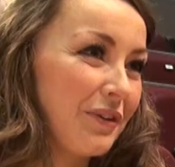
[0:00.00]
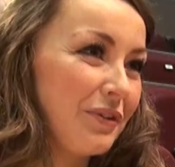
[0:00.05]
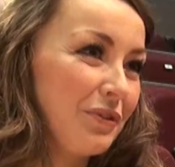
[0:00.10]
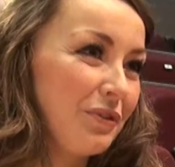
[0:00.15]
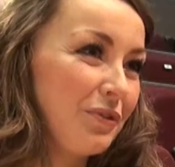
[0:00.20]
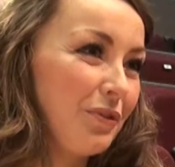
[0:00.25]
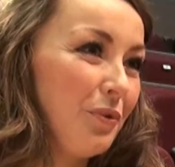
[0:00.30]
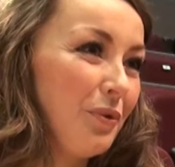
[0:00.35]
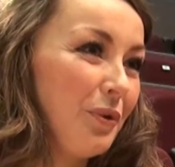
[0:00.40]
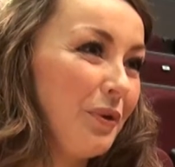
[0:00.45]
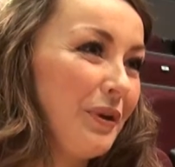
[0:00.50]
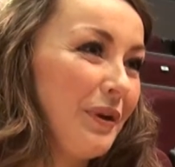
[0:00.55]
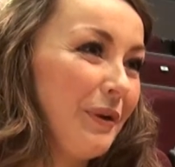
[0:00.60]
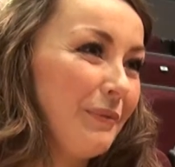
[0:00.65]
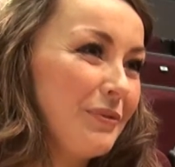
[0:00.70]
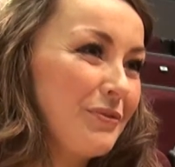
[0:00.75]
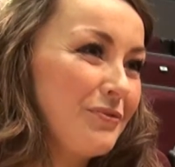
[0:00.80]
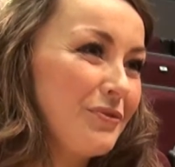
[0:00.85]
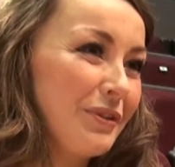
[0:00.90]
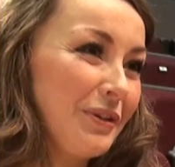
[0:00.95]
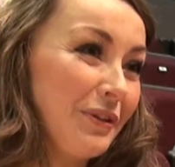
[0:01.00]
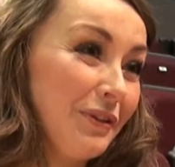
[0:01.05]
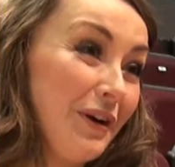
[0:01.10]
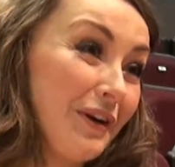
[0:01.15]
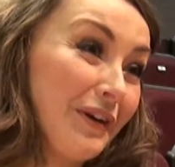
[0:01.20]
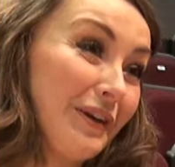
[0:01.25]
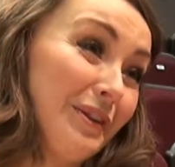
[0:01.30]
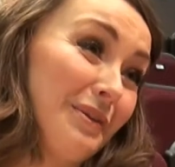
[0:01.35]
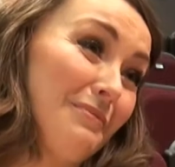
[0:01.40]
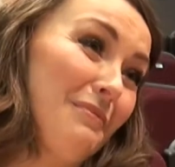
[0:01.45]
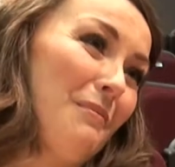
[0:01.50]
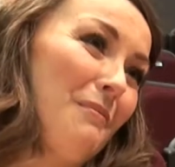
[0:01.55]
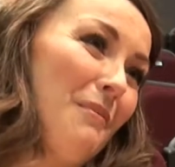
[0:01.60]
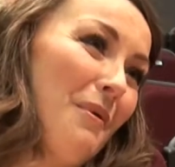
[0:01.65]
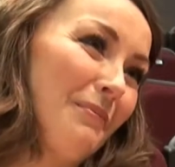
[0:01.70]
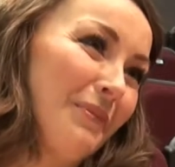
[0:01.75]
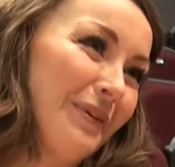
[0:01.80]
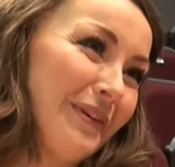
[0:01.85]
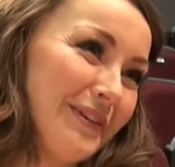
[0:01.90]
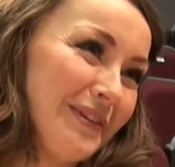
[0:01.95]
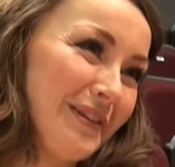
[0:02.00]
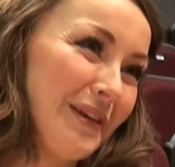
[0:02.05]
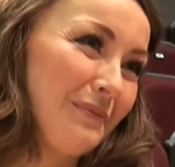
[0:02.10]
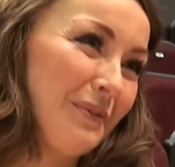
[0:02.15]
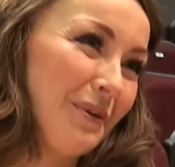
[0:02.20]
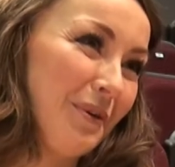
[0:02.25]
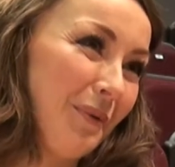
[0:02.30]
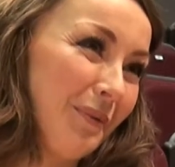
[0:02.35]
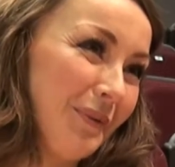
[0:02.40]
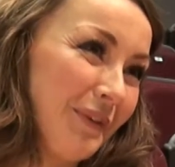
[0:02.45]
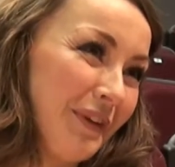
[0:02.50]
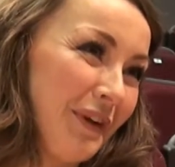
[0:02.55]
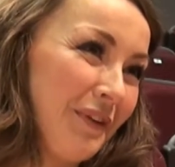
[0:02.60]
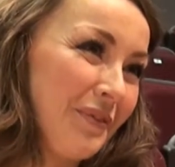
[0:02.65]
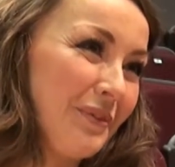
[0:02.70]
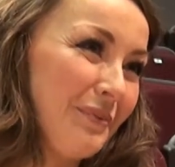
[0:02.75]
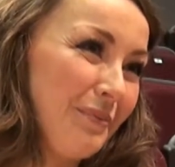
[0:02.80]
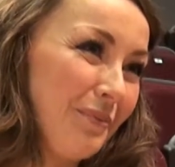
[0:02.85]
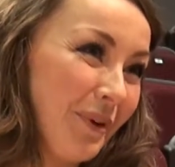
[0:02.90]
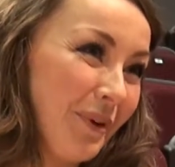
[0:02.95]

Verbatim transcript: could go to, and I was really lucky that my mum could take me all the different